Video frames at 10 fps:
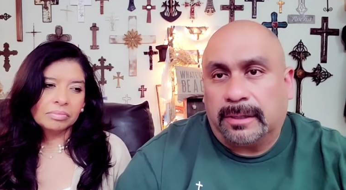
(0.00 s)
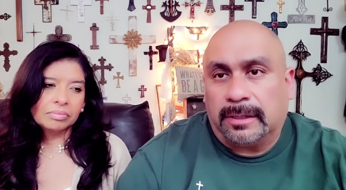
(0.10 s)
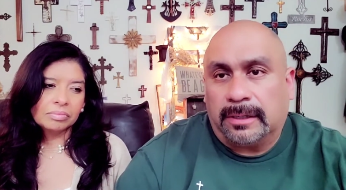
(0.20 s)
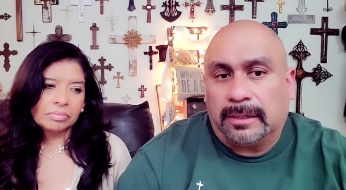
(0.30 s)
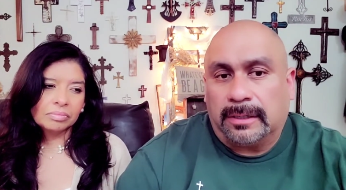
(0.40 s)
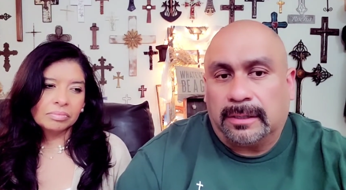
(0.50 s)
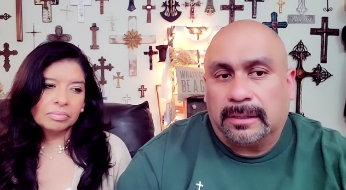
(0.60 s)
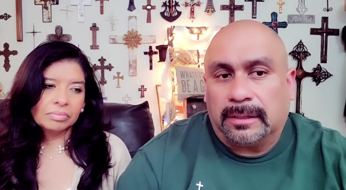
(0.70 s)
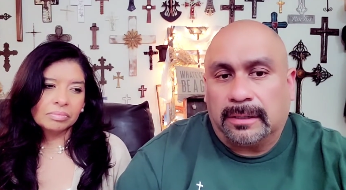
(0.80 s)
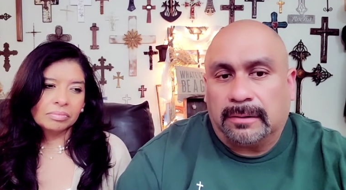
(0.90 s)
Speaker 1: and
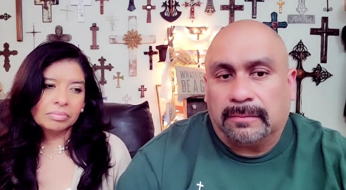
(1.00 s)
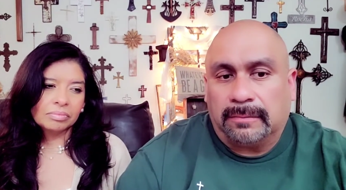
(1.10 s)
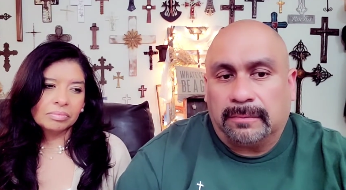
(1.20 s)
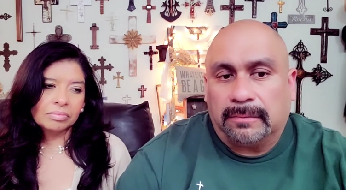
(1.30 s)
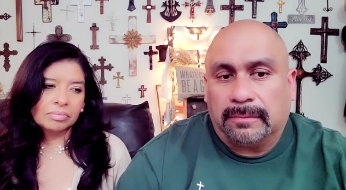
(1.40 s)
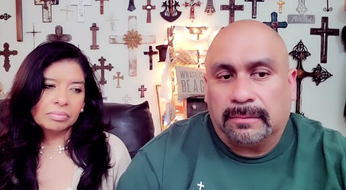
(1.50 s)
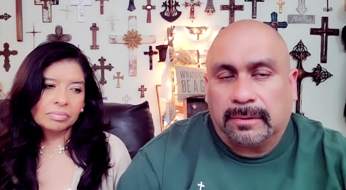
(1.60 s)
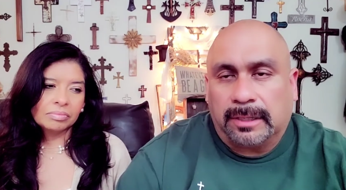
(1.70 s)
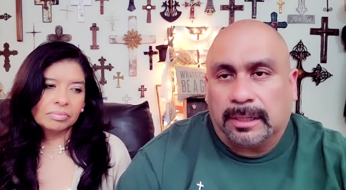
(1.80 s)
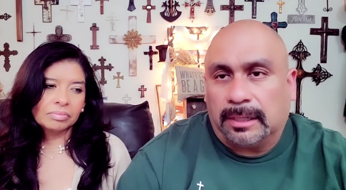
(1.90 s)
and then
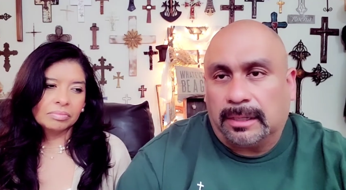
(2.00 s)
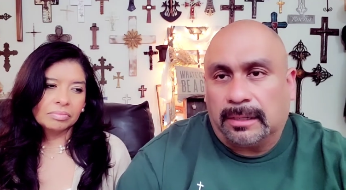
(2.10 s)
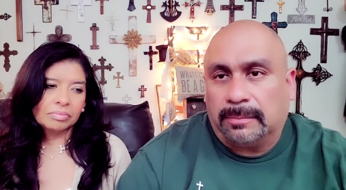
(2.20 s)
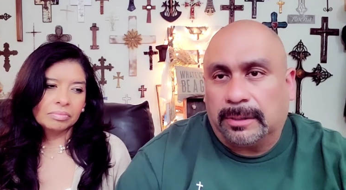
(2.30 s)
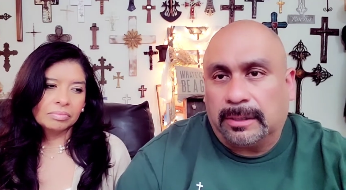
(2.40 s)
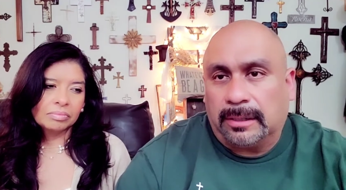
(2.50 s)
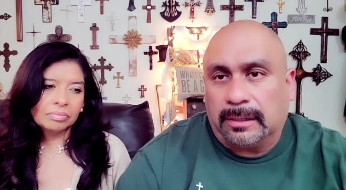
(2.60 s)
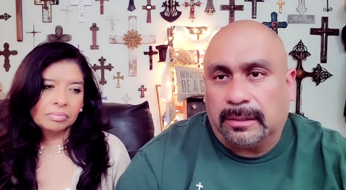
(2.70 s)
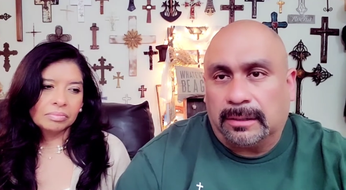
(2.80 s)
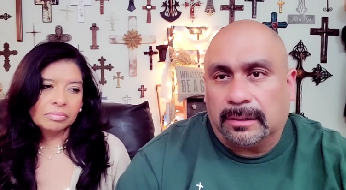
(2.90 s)
cleaning had to be
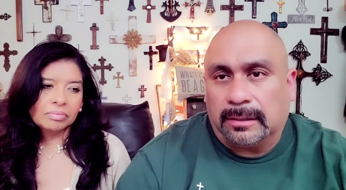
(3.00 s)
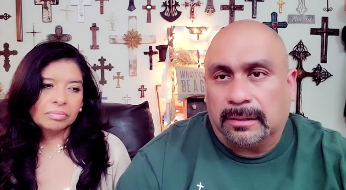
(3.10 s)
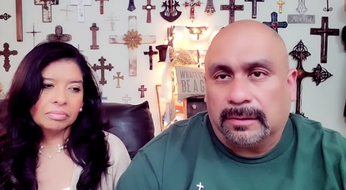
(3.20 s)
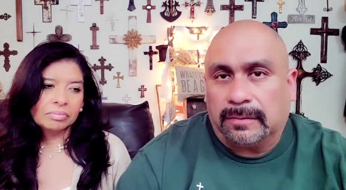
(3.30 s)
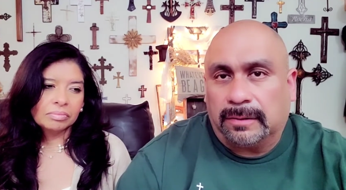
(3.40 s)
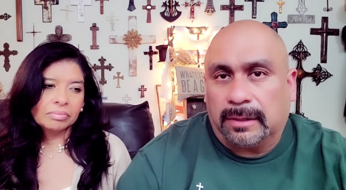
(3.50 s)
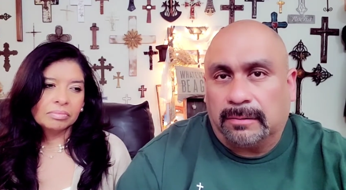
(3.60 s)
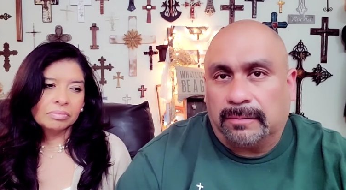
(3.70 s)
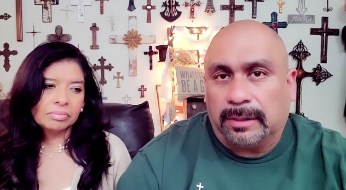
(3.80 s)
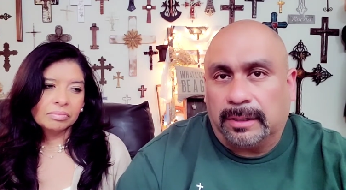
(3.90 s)
done, and it just
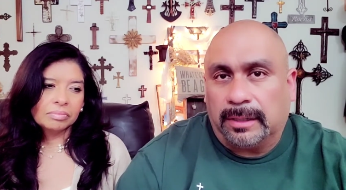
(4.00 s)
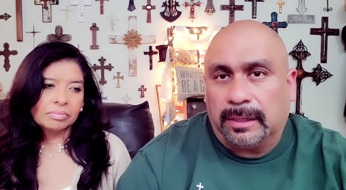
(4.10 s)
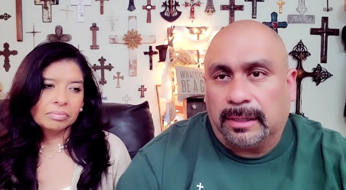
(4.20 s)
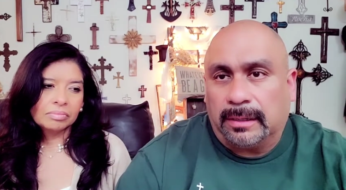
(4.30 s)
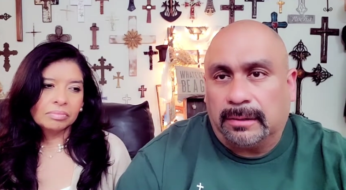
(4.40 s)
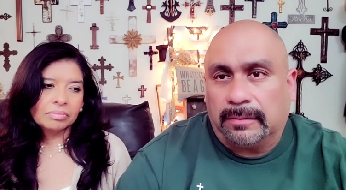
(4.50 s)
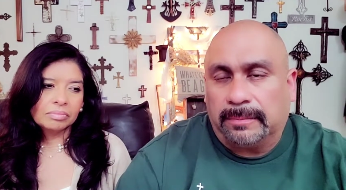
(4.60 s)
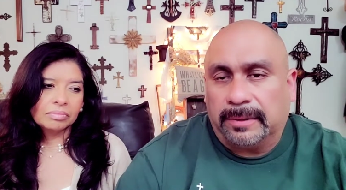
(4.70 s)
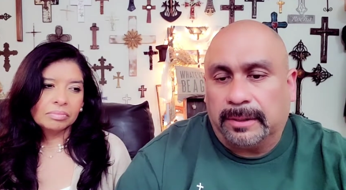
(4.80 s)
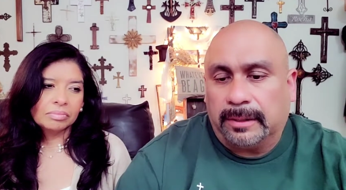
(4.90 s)
got really late, guys,
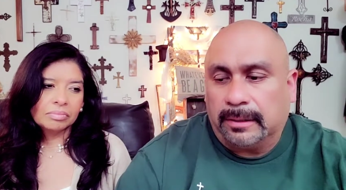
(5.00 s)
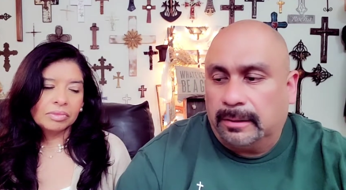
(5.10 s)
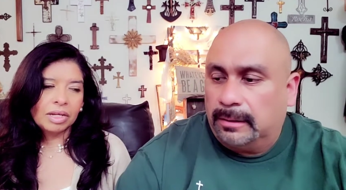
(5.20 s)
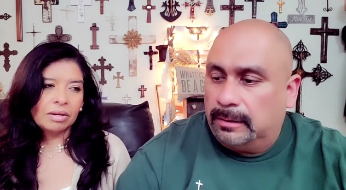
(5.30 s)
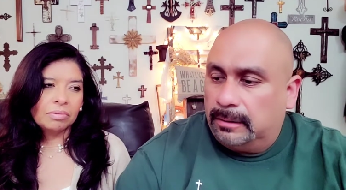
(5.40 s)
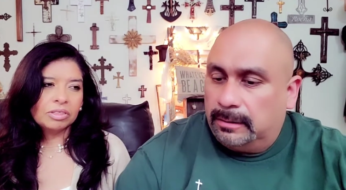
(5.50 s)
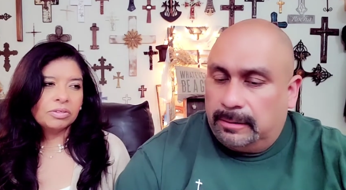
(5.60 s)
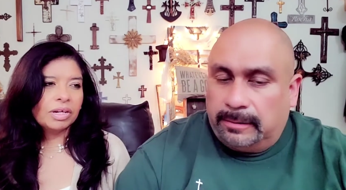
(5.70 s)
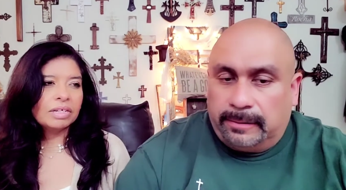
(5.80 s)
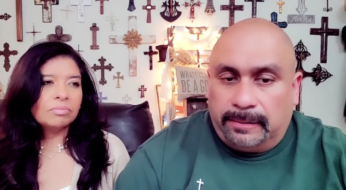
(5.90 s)
but...
Speaker 2: Yeah, we're
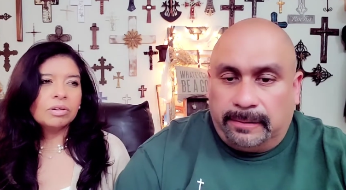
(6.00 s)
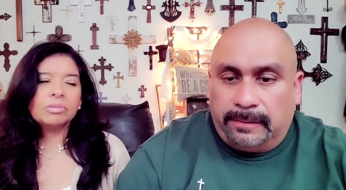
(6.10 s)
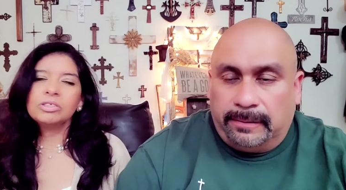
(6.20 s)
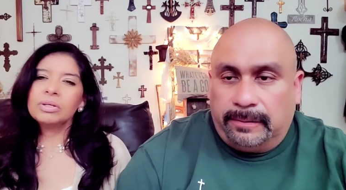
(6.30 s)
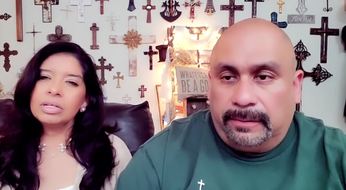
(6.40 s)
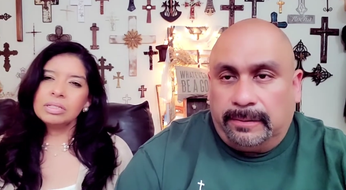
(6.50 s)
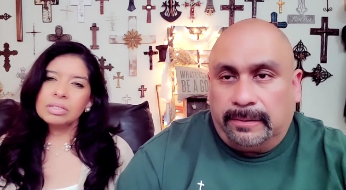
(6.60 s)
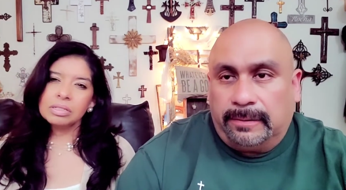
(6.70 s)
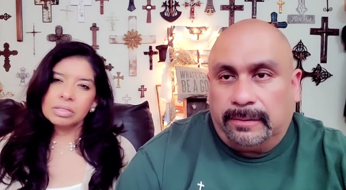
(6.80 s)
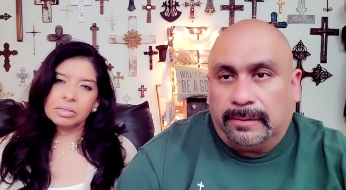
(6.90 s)
trying, what we're trying to
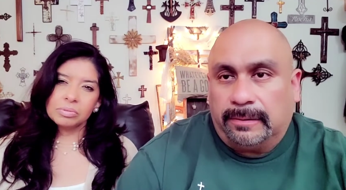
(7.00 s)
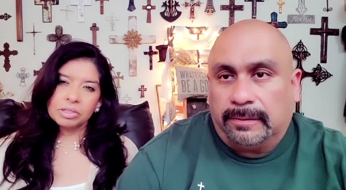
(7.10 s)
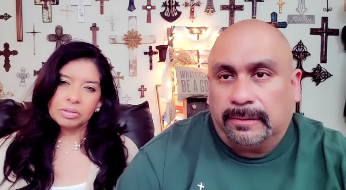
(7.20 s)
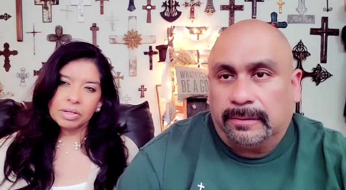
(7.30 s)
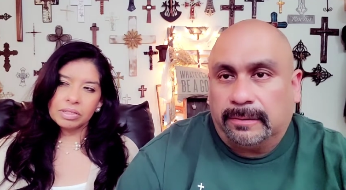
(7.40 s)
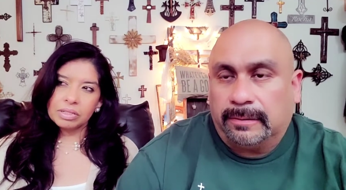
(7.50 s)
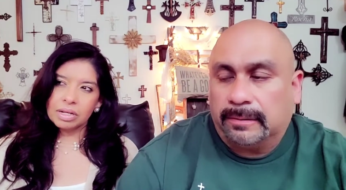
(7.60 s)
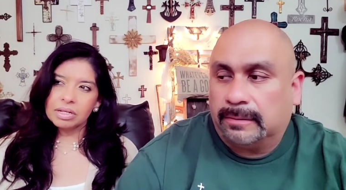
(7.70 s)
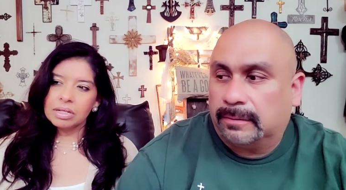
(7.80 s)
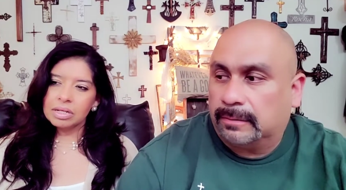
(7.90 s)
do, we're trying to
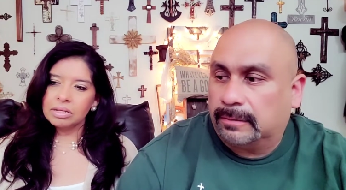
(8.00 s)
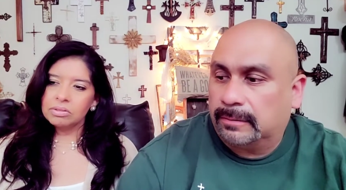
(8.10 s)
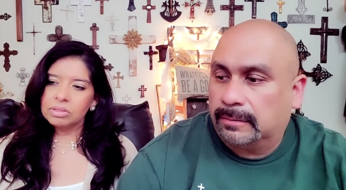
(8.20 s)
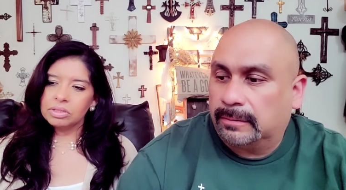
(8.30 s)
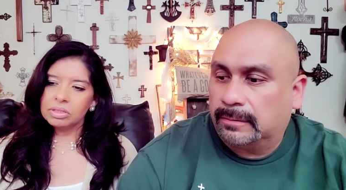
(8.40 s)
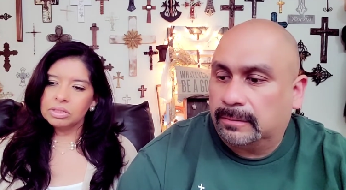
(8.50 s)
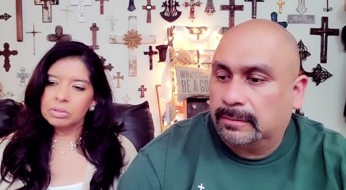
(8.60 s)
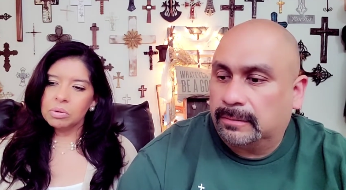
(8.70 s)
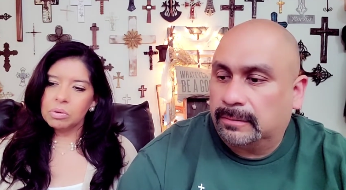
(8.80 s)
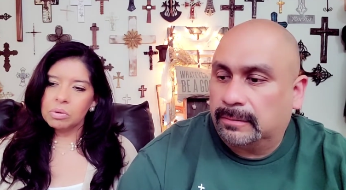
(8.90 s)
kind of get used to this
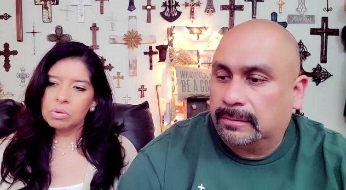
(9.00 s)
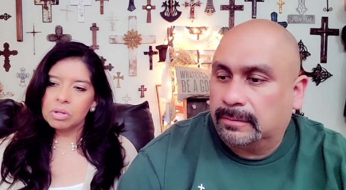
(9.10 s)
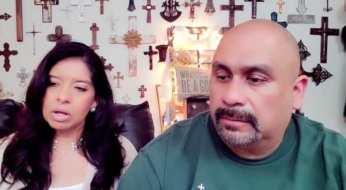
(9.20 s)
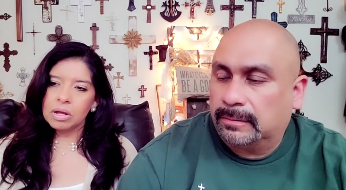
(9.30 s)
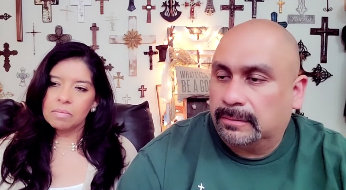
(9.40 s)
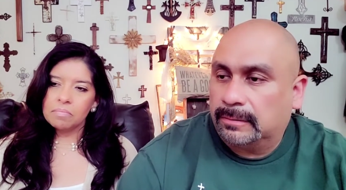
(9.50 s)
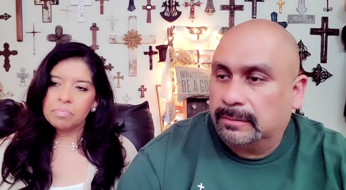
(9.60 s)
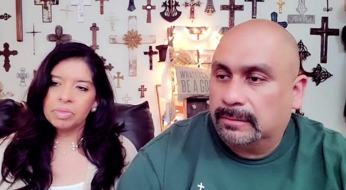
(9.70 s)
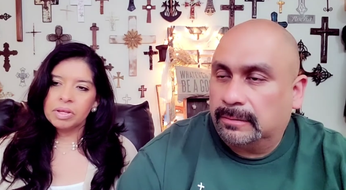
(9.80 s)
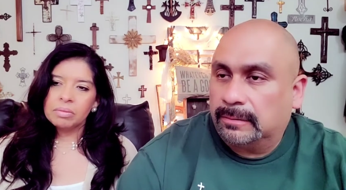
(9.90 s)
whole, um,
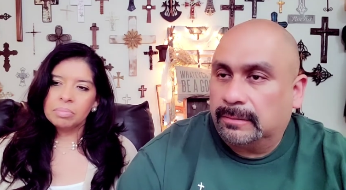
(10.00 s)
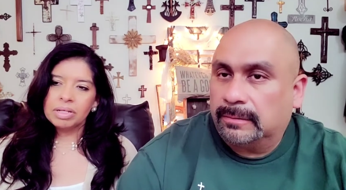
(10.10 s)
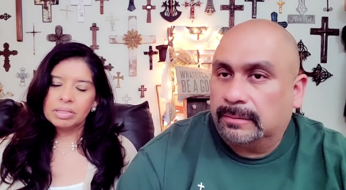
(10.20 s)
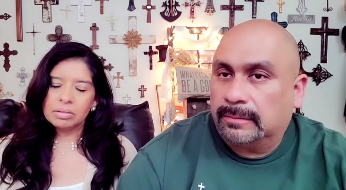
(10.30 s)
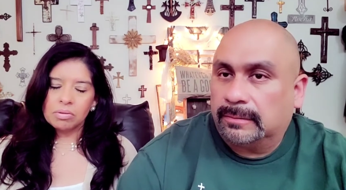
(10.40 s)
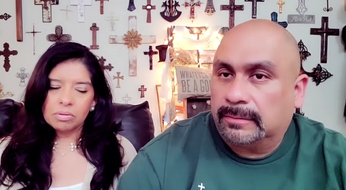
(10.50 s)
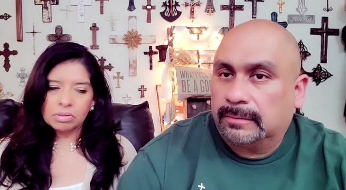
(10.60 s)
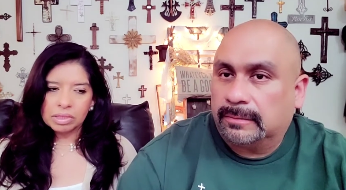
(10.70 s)
because the whole